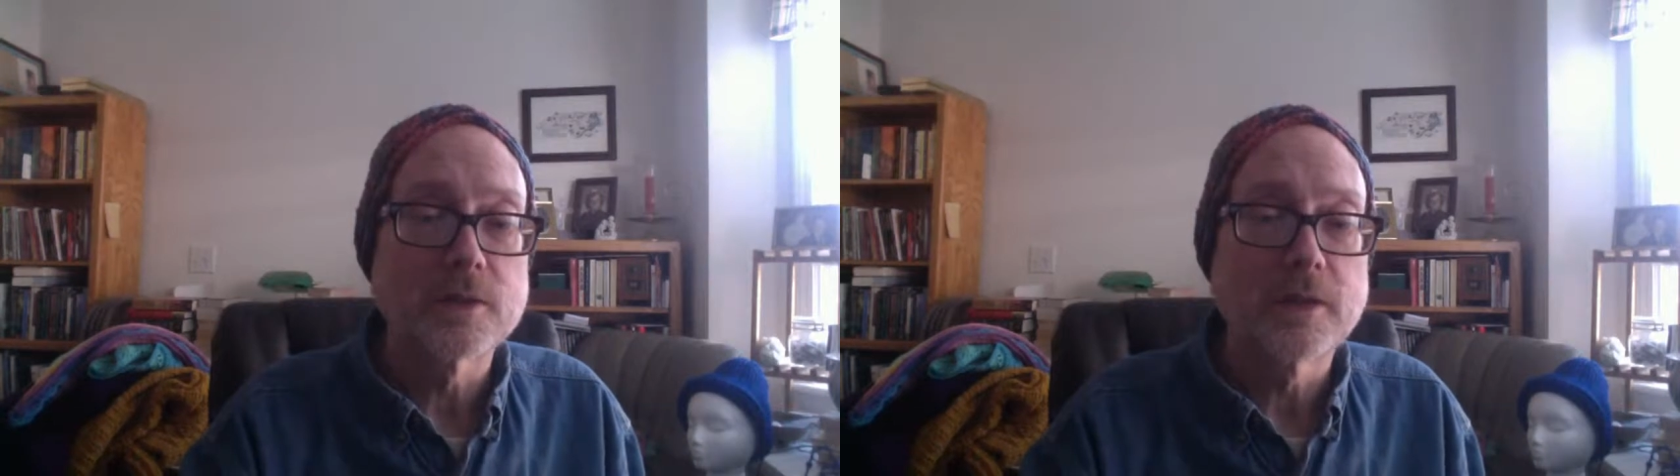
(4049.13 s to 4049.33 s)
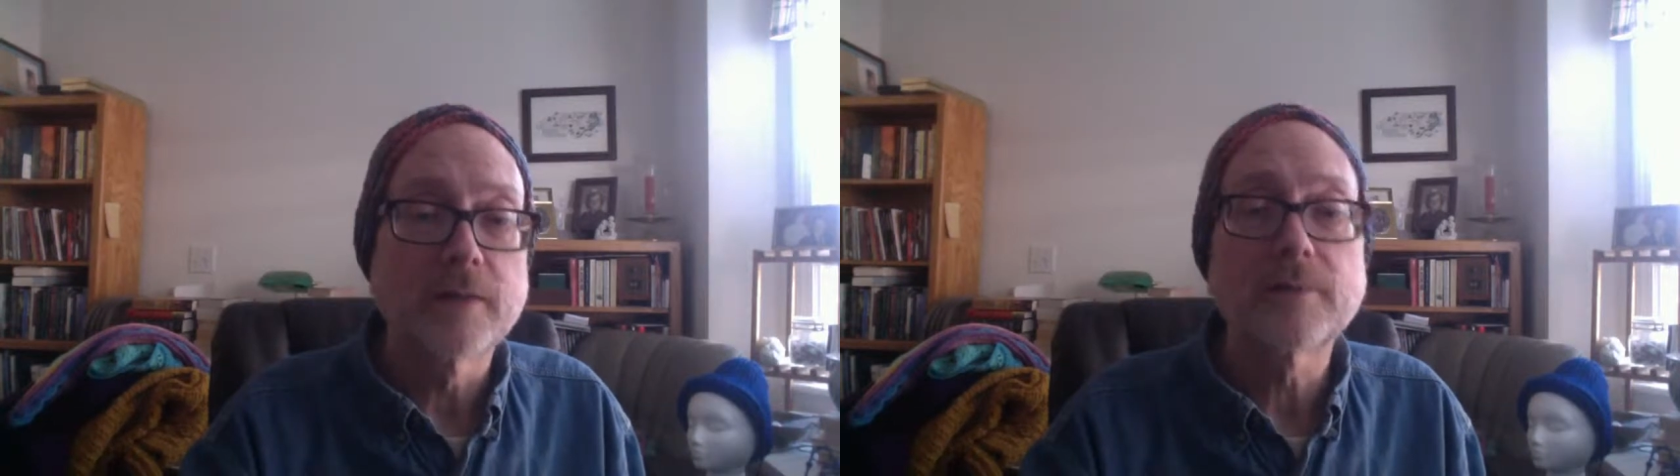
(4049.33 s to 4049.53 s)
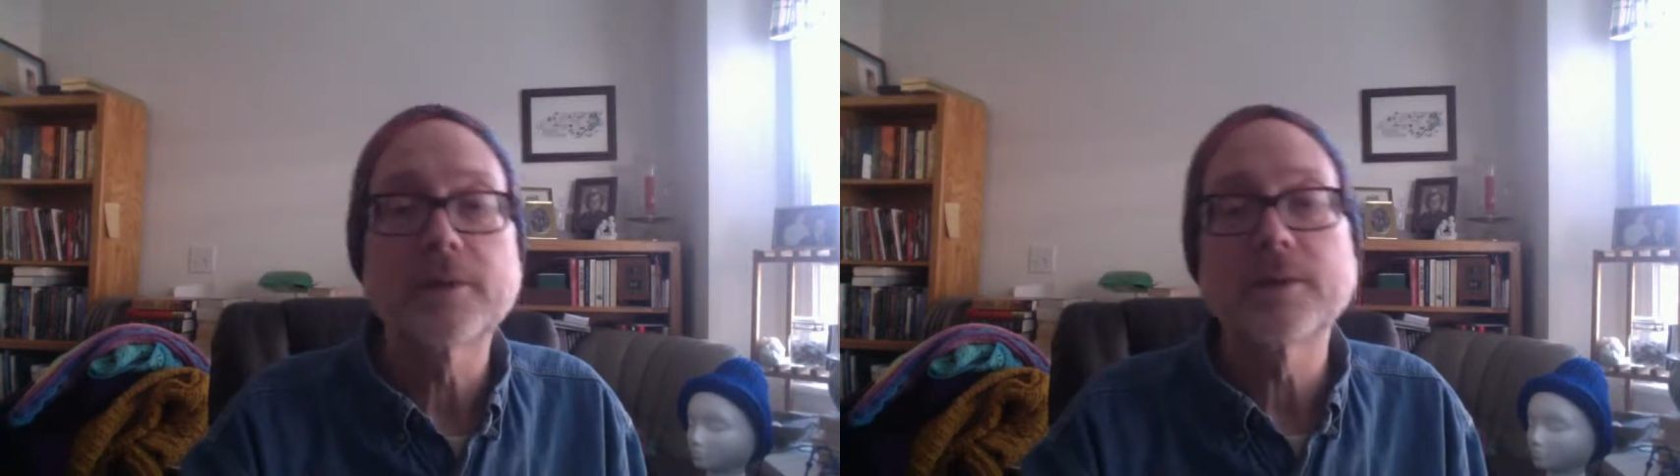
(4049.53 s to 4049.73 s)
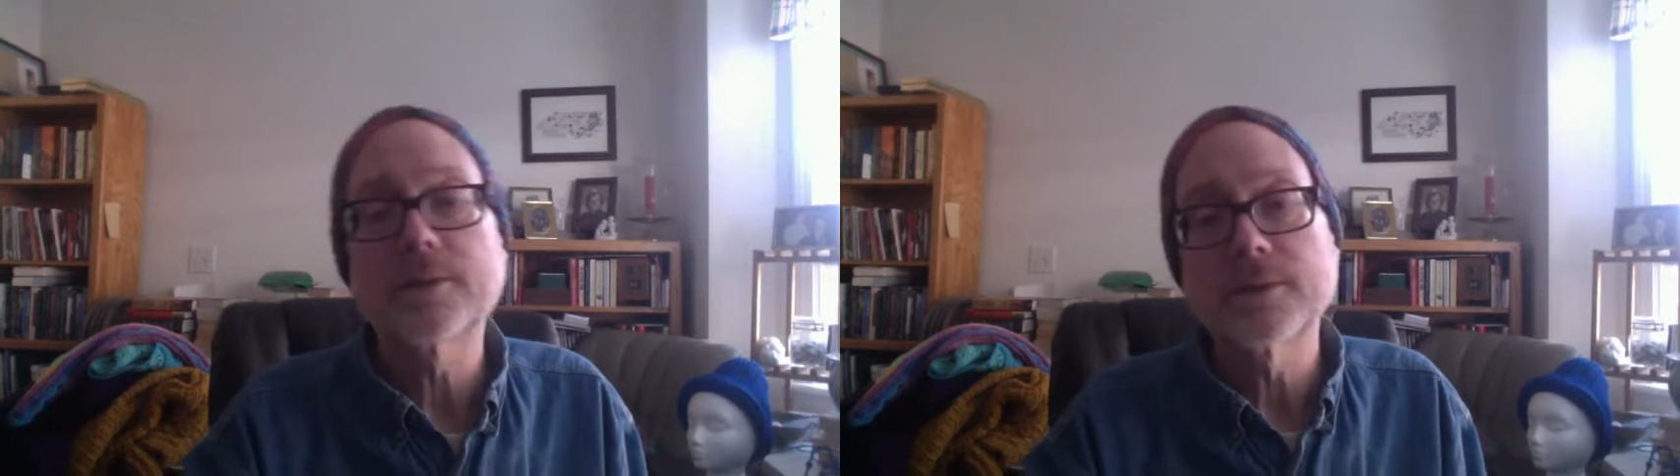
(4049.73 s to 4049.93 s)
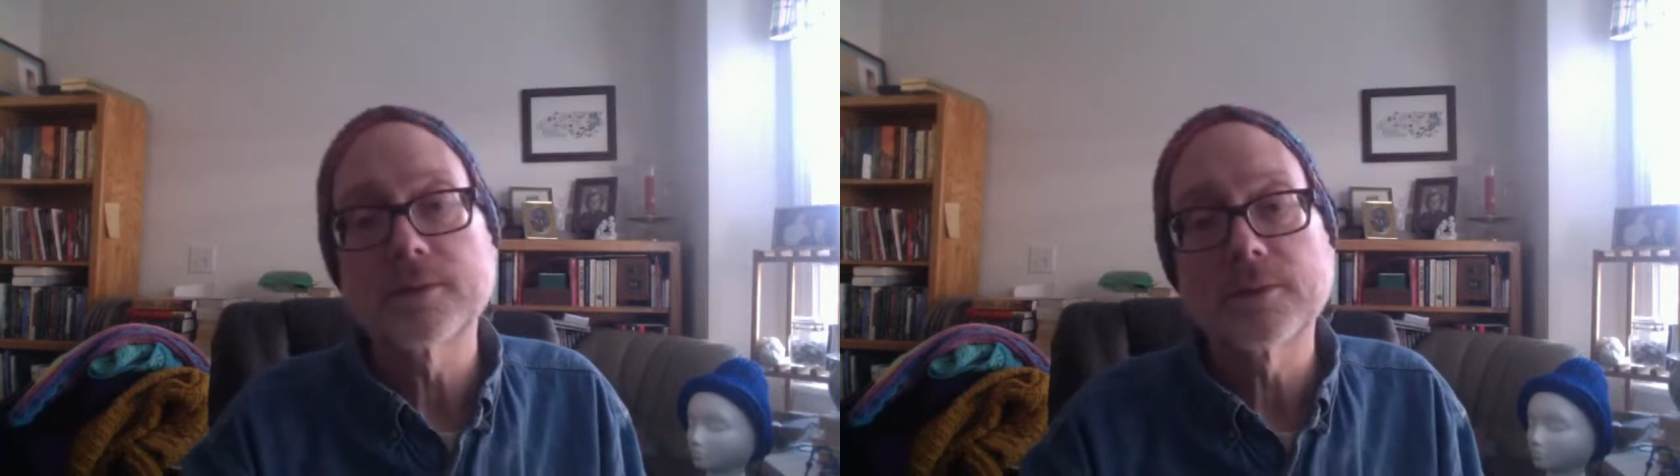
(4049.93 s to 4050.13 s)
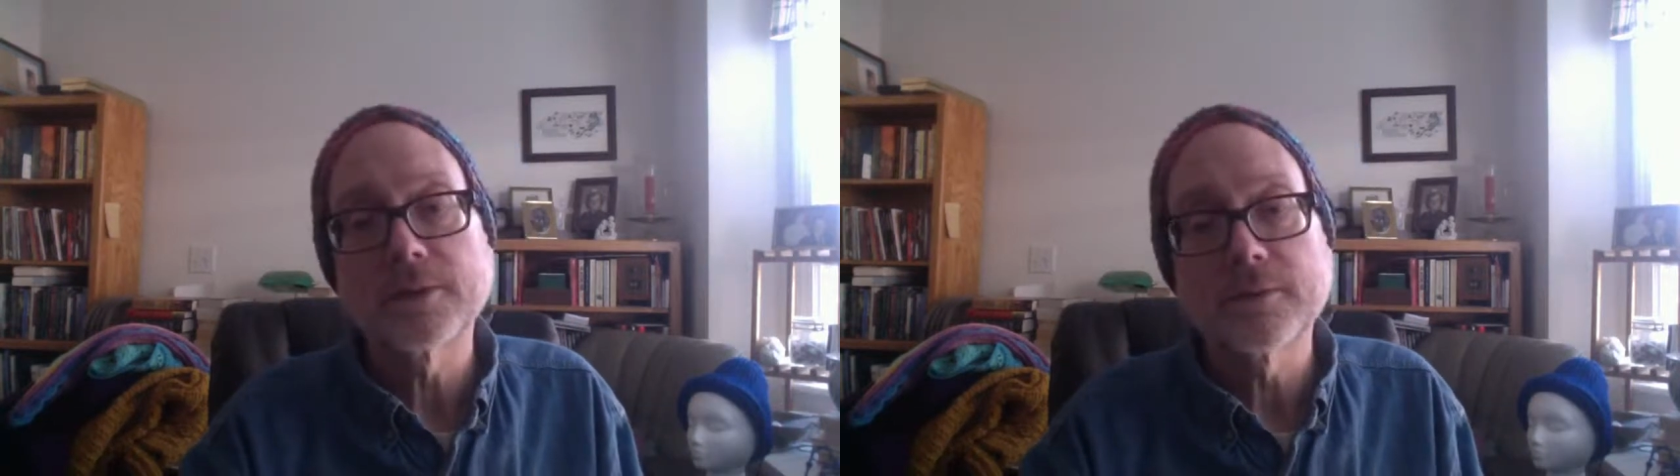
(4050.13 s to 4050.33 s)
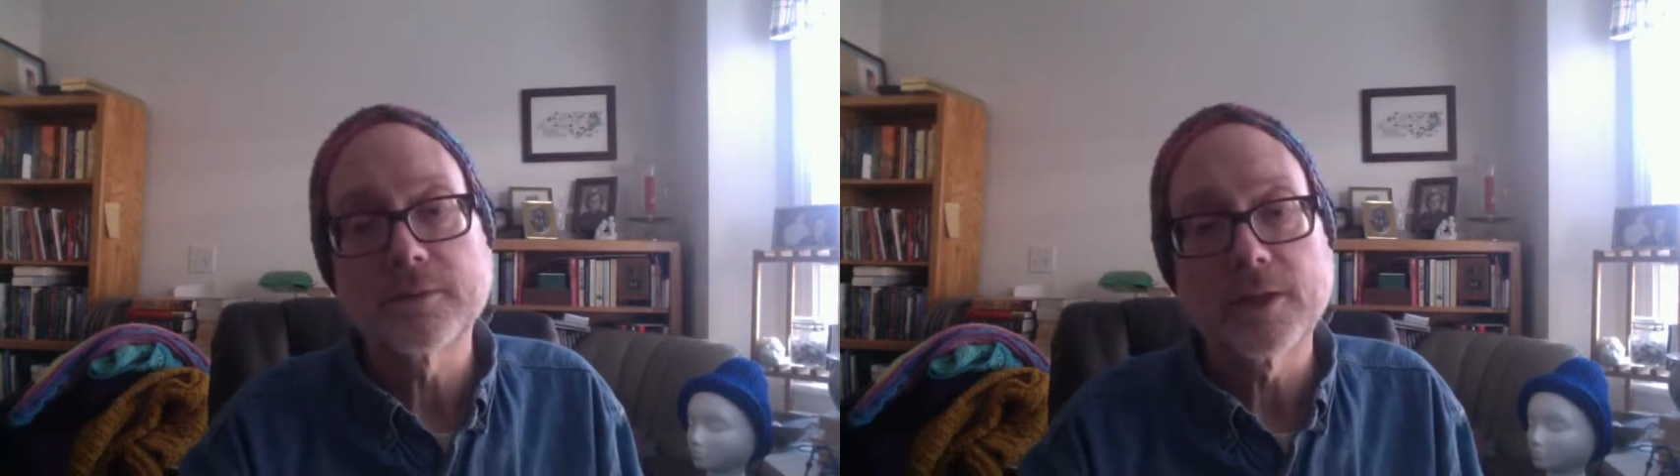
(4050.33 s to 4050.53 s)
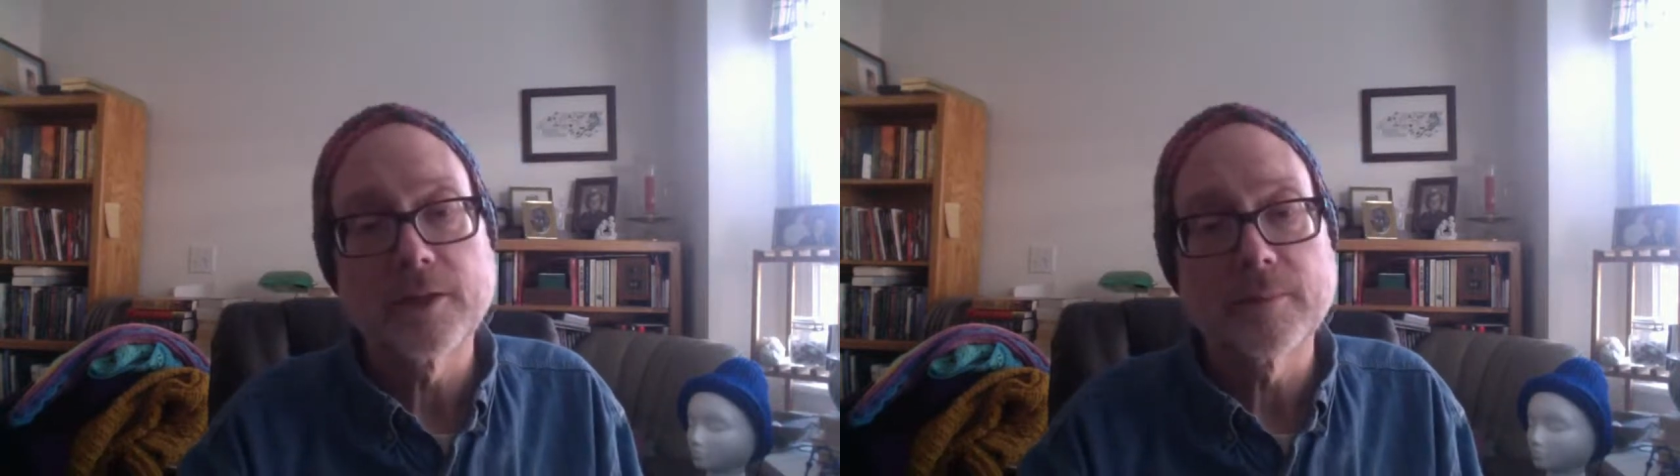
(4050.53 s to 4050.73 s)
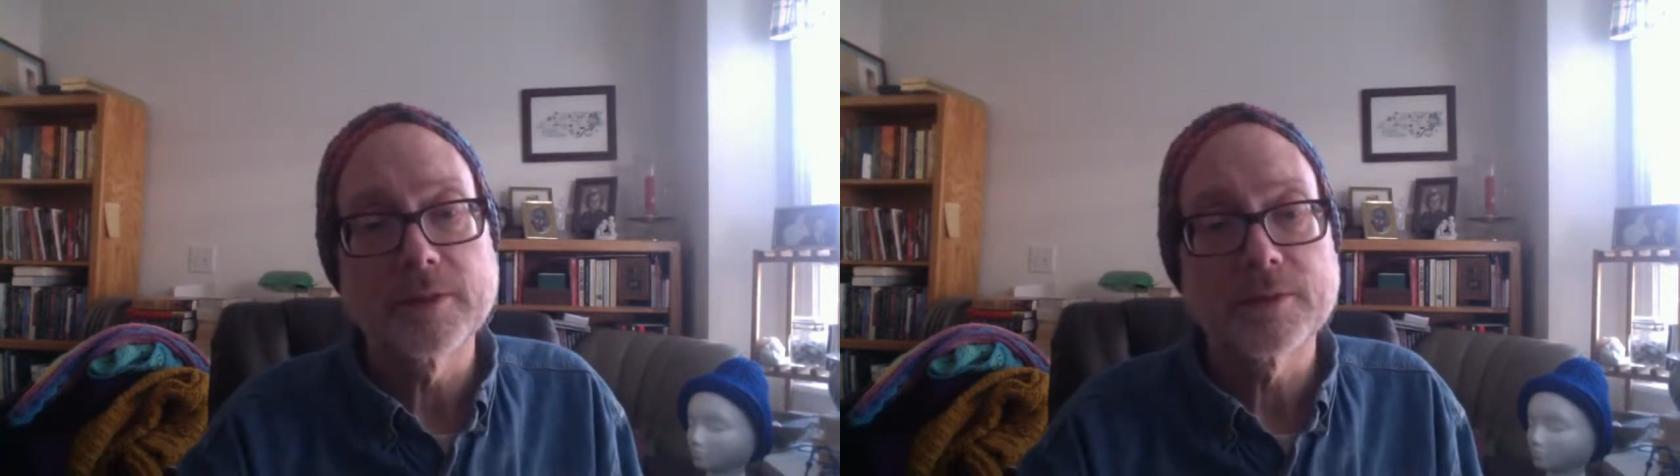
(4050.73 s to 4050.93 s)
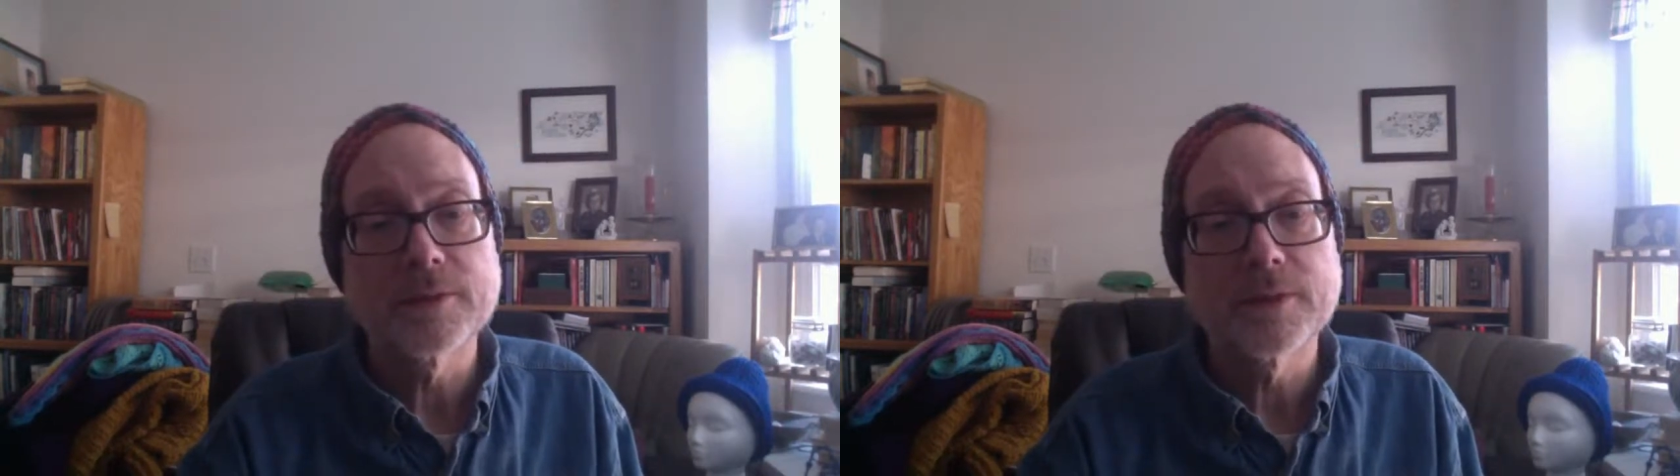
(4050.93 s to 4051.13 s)
And please do leave
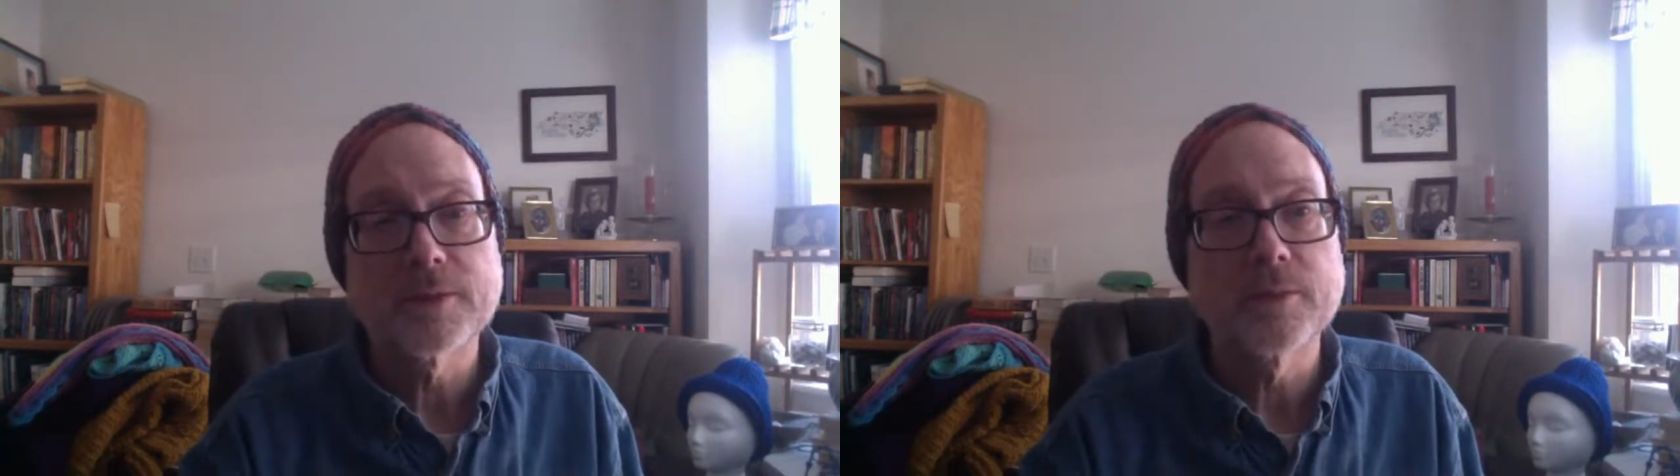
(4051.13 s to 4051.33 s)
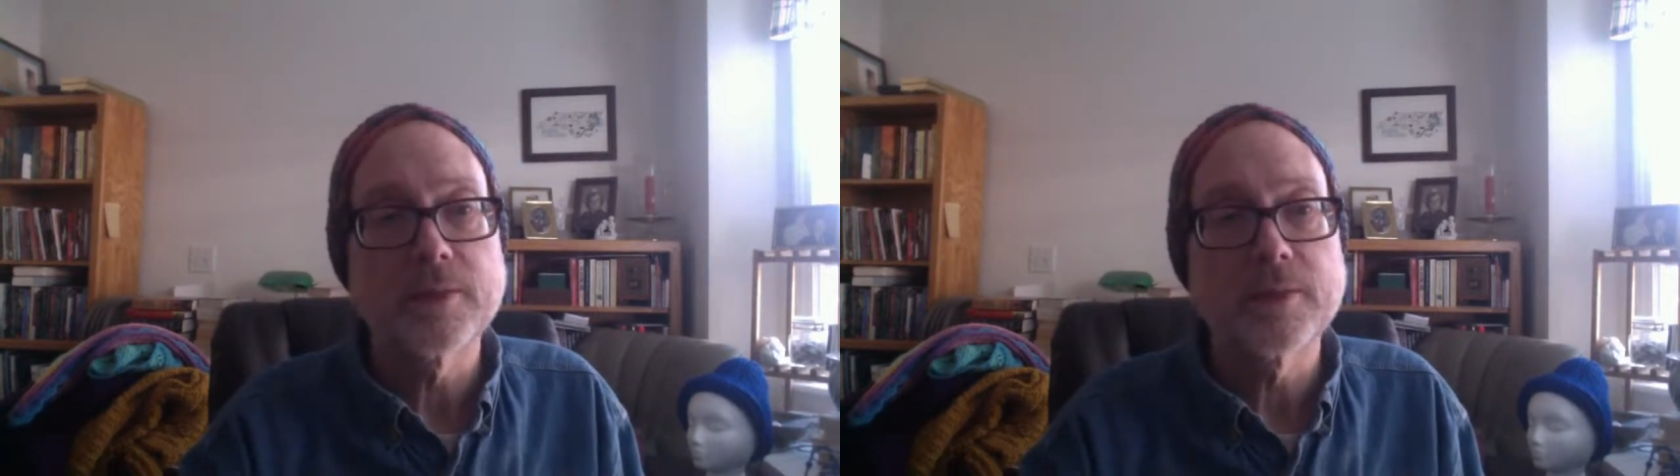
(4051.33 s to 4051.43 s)
comments as